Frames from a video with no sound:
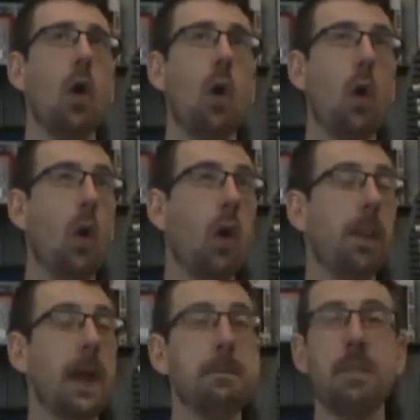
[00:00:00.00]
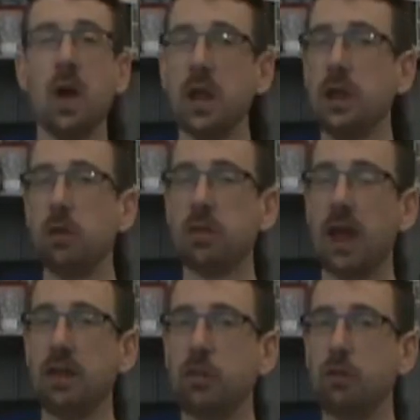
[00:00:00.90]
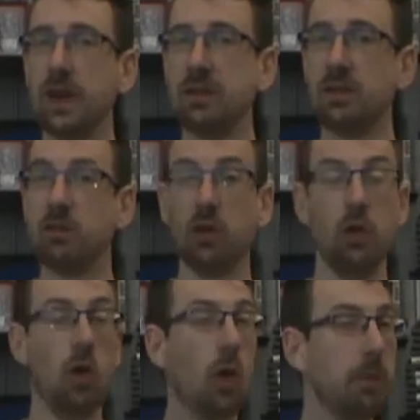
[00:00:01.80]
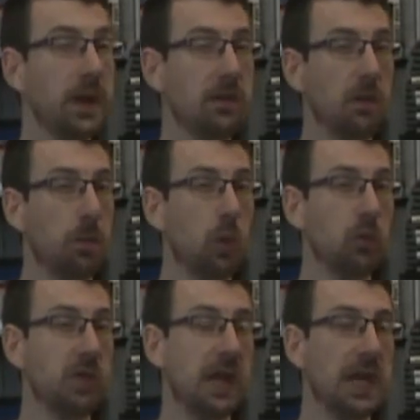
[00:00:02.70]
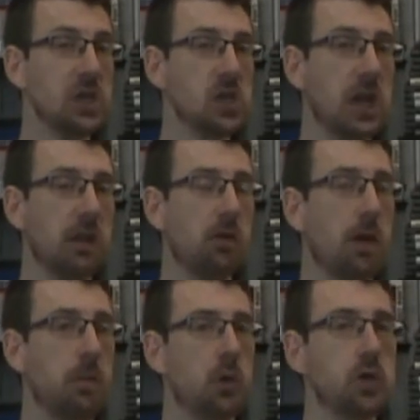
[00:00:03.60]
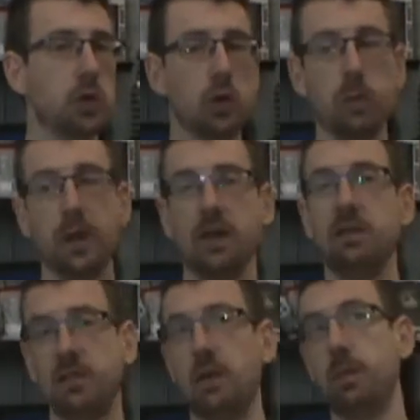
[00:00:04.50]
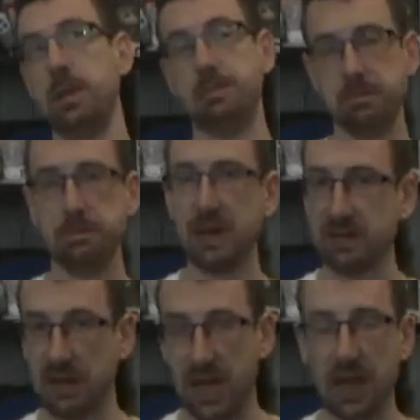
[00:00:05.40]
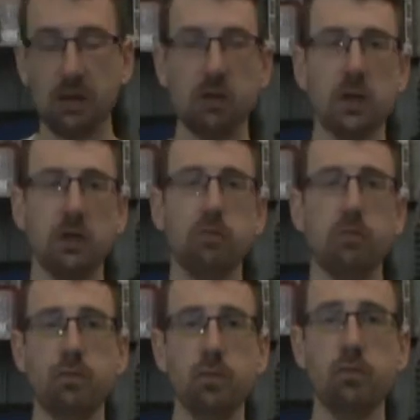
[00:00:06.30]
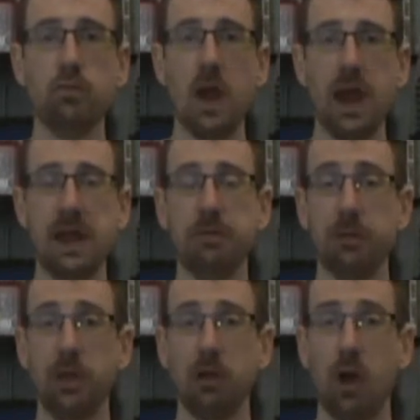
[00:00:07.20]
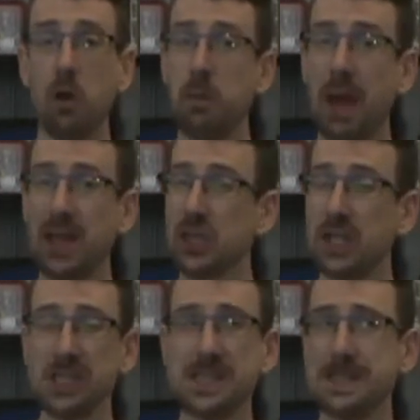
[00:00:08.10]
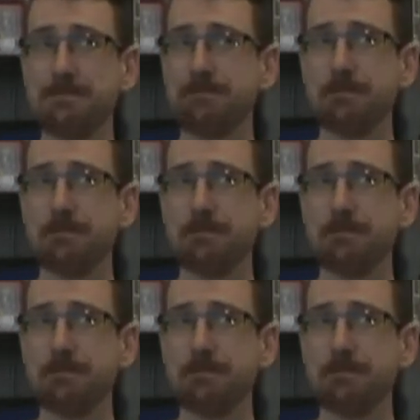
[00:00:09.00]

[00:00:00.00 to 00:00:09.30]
or they might use that as a reason to not be supporting each other. I'm not sure, because they'll be busy getting ready for their own matches.